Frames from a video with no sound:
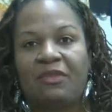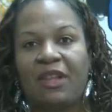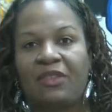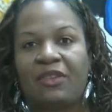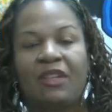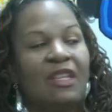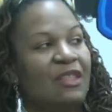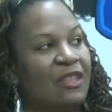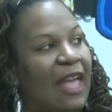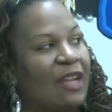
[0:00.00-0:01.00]
rather,
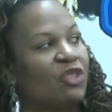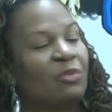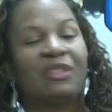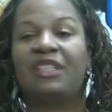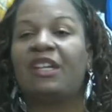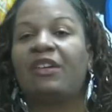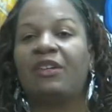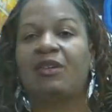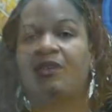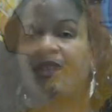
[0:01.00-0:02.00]
the actual material